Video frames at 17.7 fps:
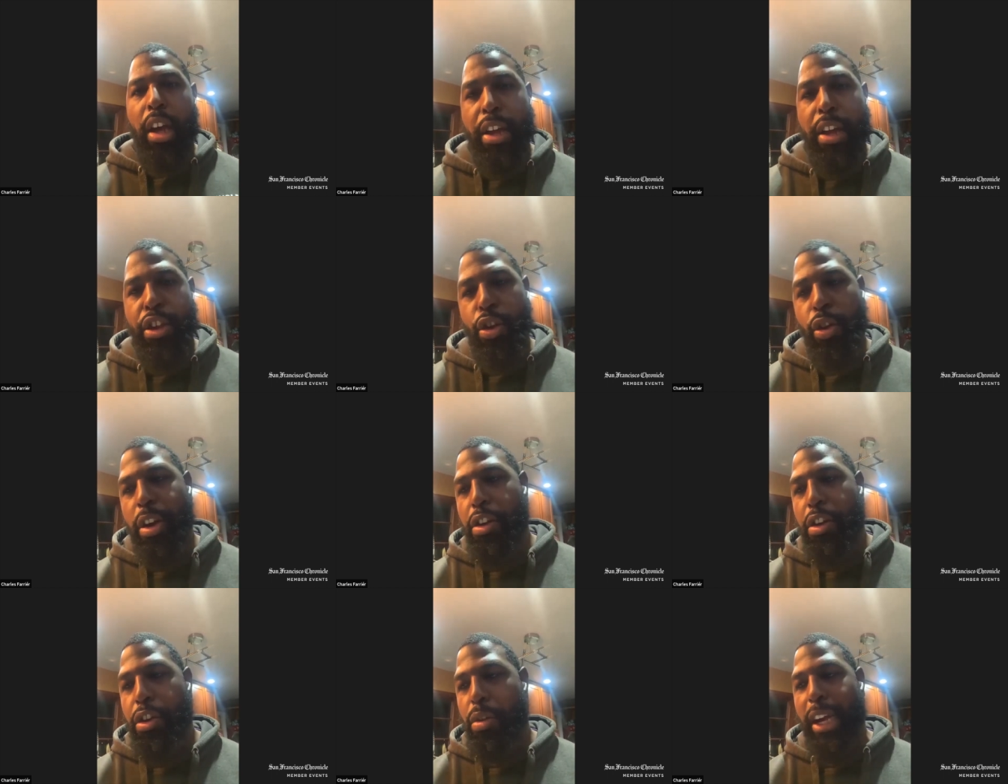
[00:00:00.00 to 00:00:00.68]
And you
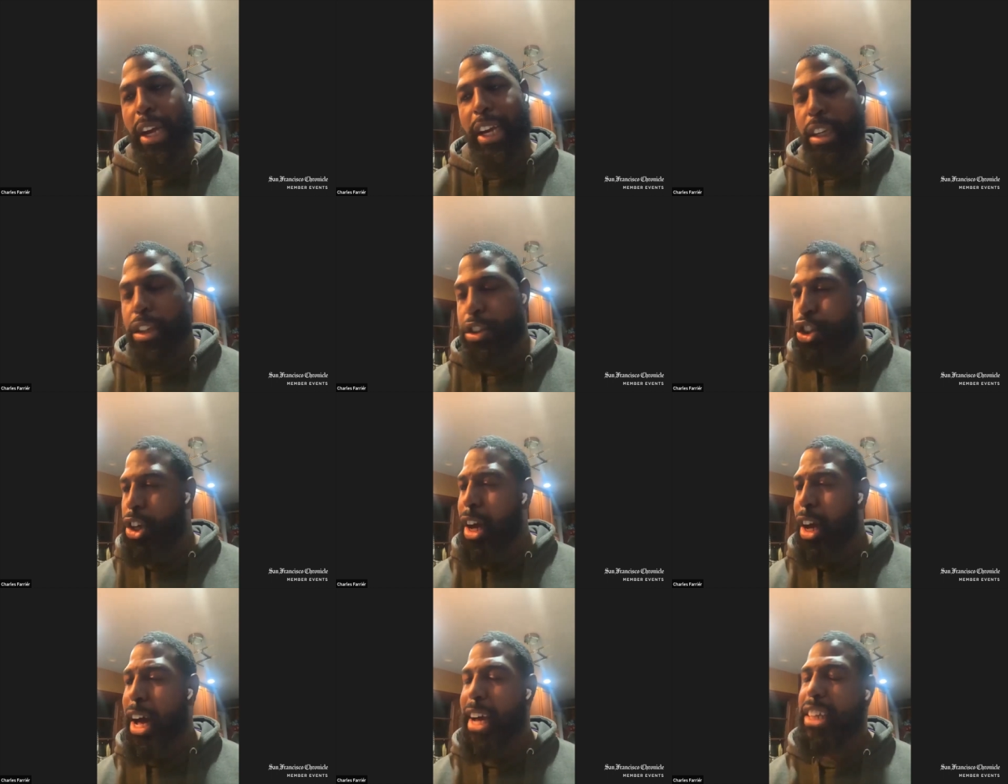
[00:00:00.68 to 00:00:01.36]
can do like a
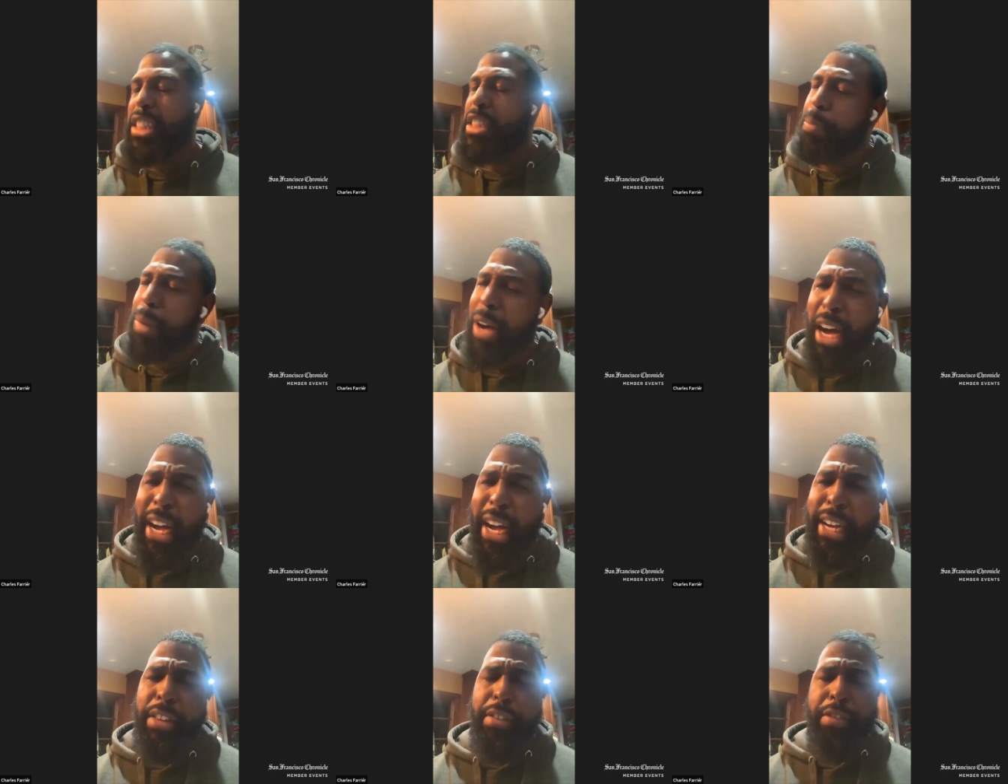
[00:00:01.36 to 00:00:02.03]
chai
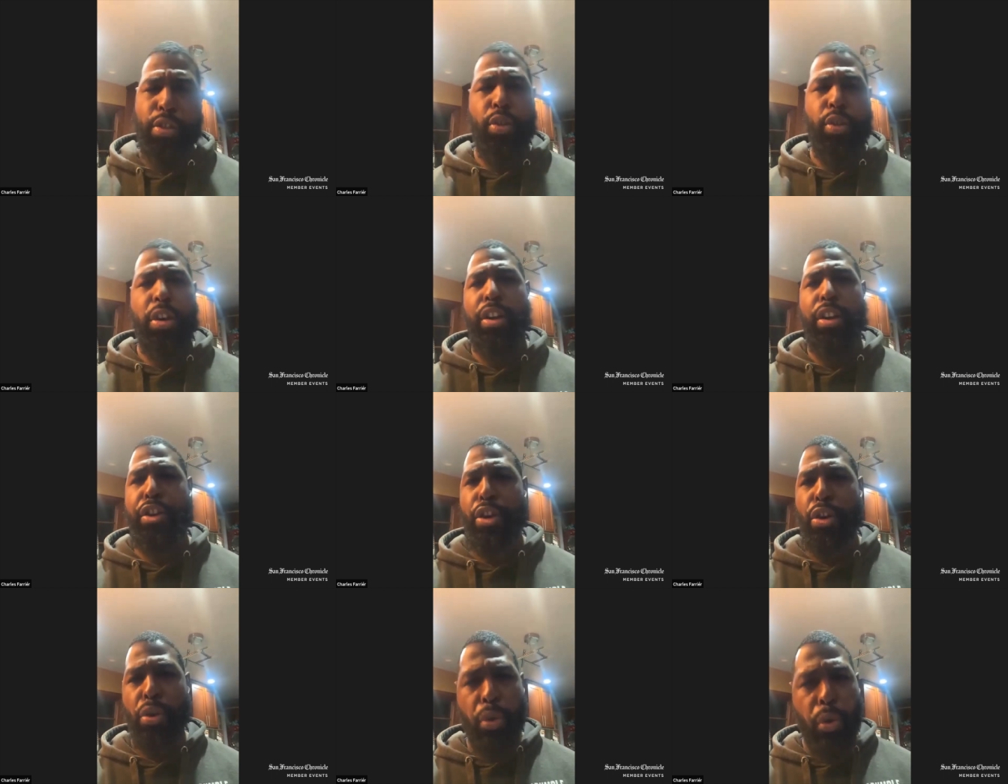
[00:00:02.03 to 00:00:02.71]
spice. You can
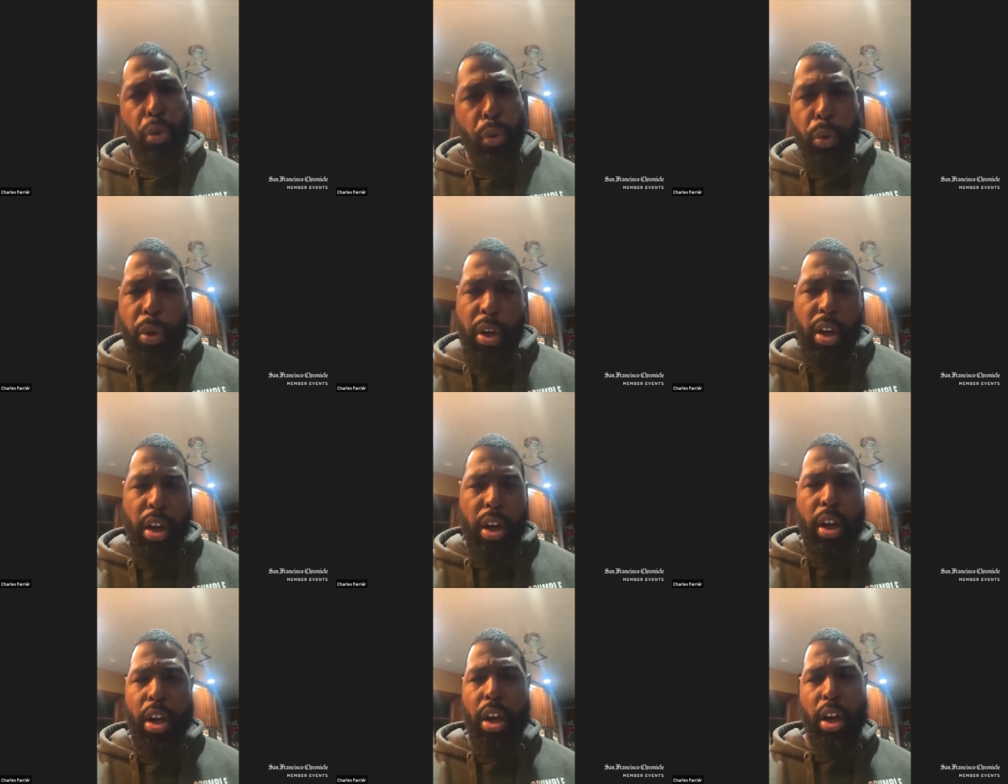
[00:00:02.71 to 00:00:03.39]
do,
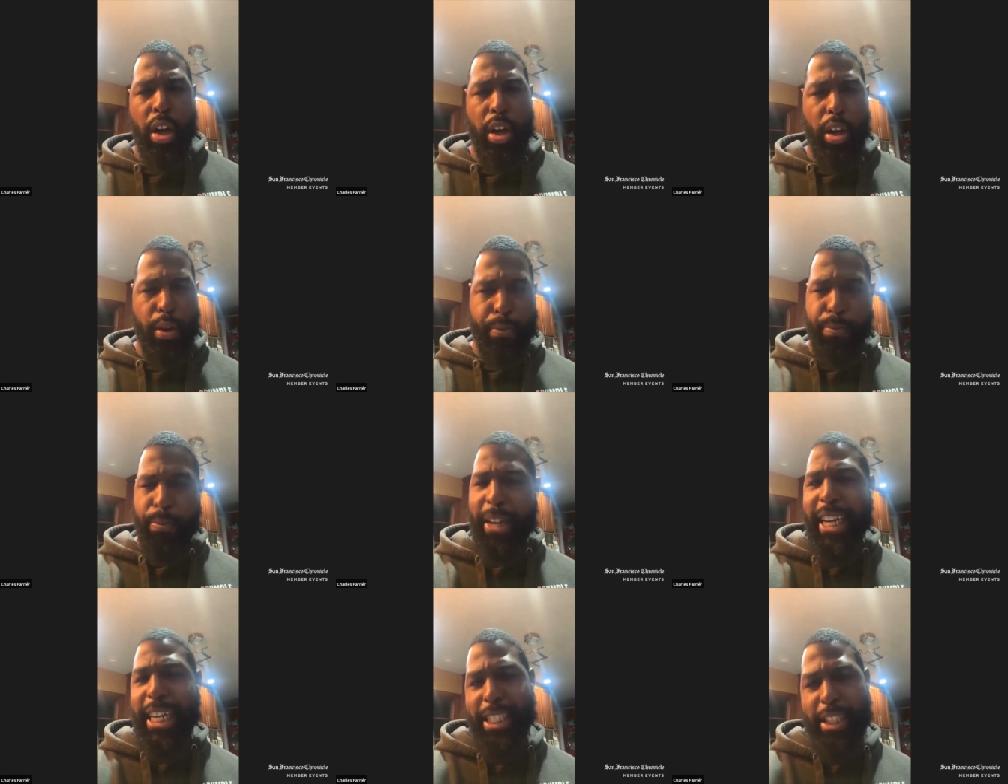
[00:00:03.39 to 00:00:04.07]
um,
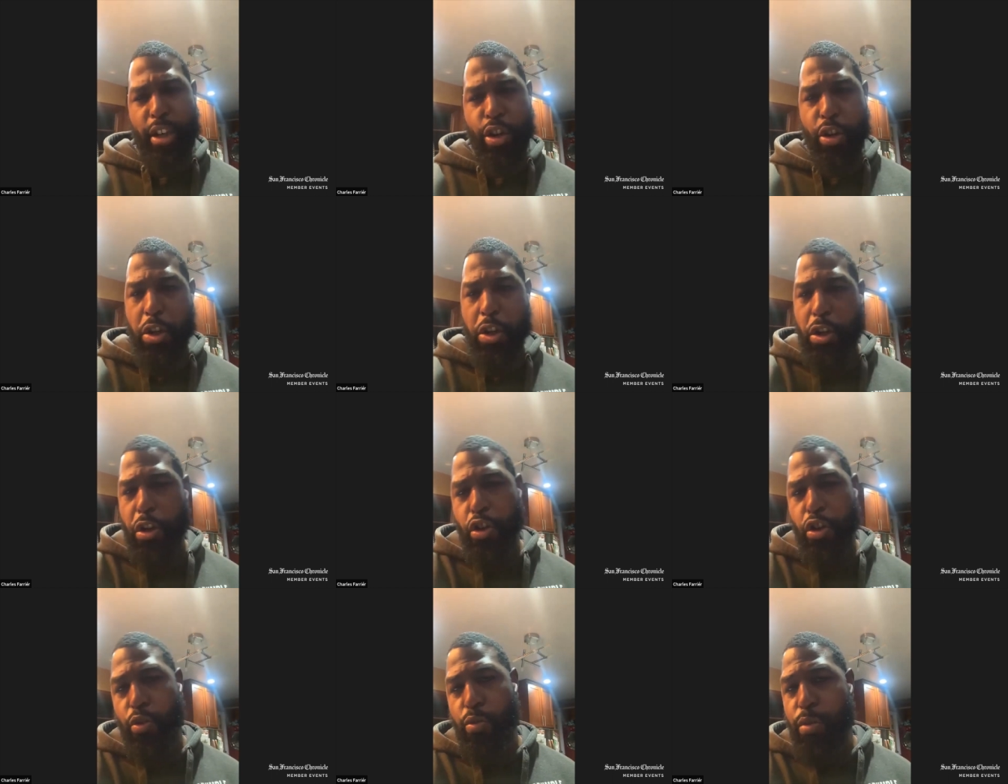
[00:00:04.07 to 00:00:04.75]
like I said earlier, you
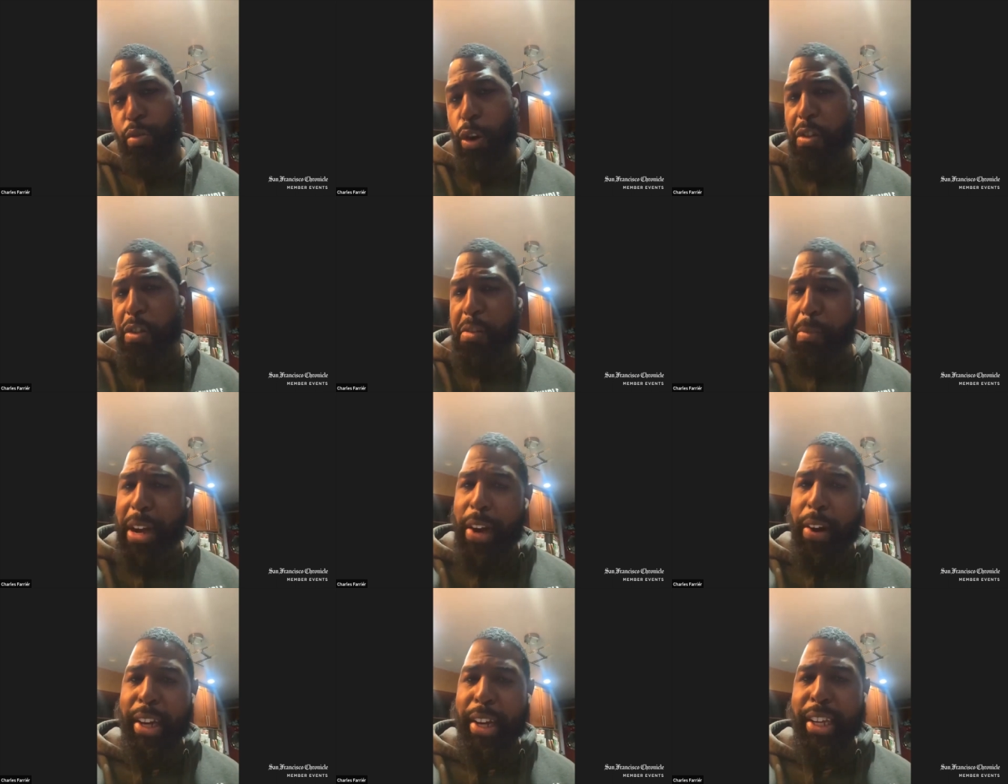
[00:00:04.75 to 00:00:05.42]
can do a
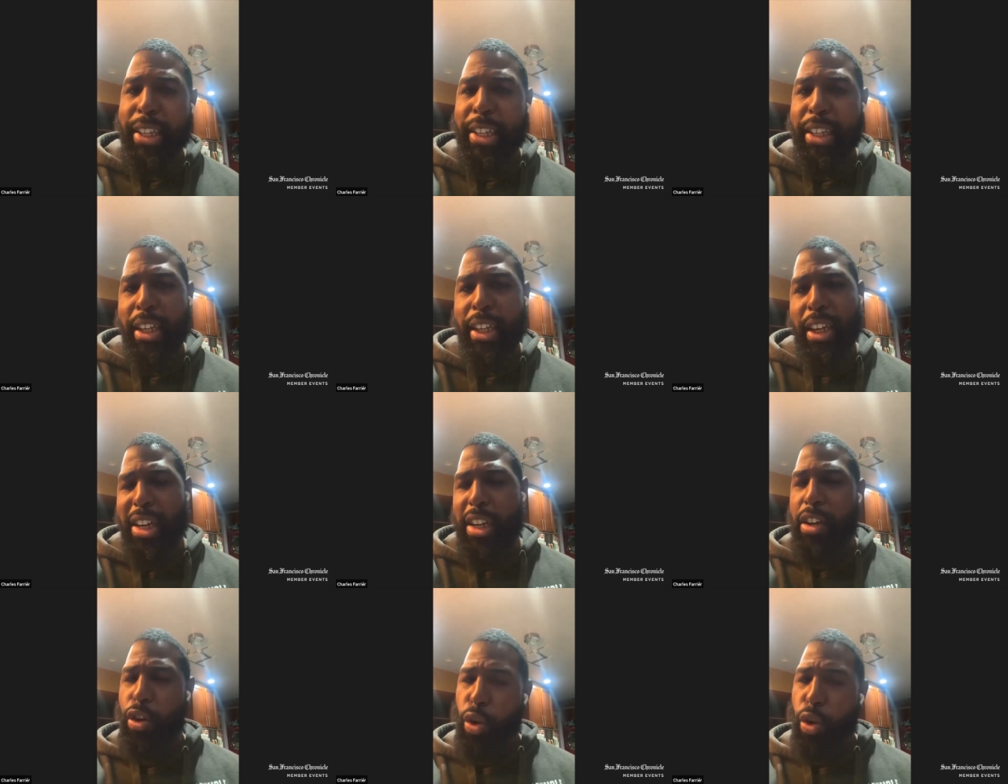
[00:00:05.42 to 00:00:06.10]
rosemary
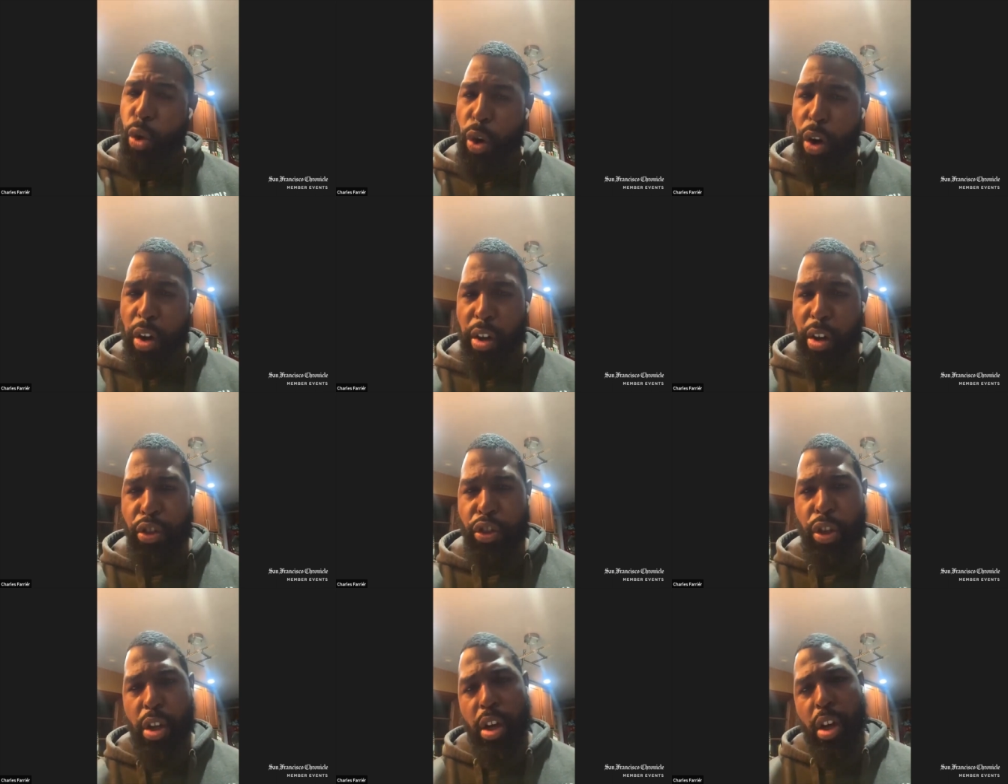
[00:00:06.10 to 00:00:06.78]
and
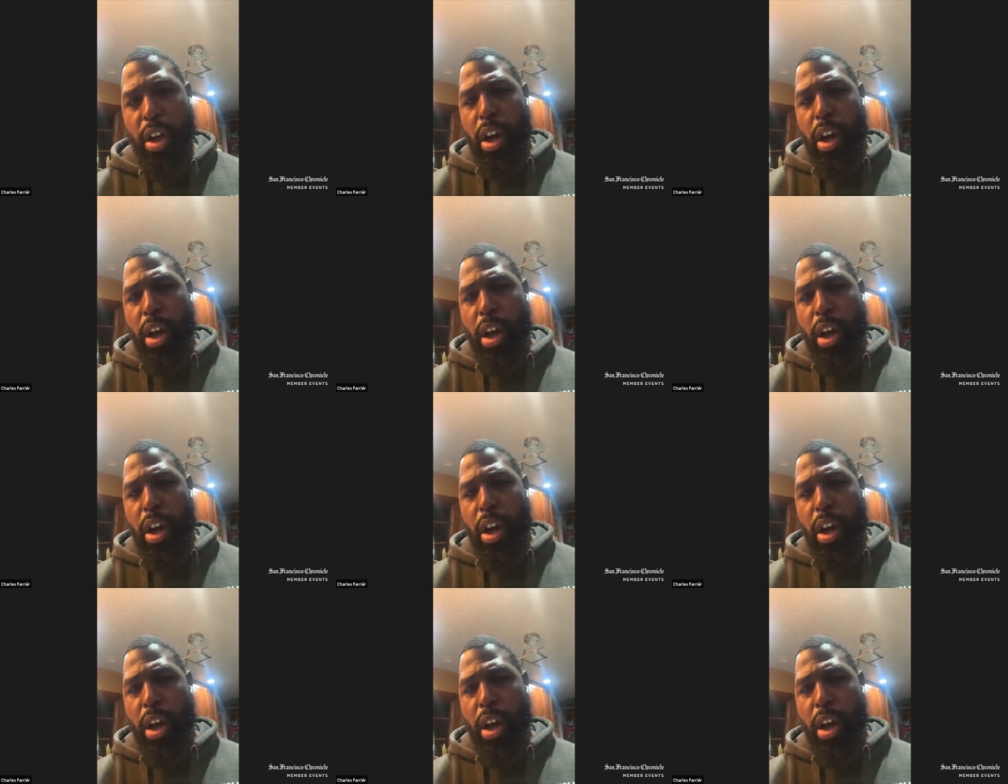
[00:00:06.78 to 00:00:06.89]
orange.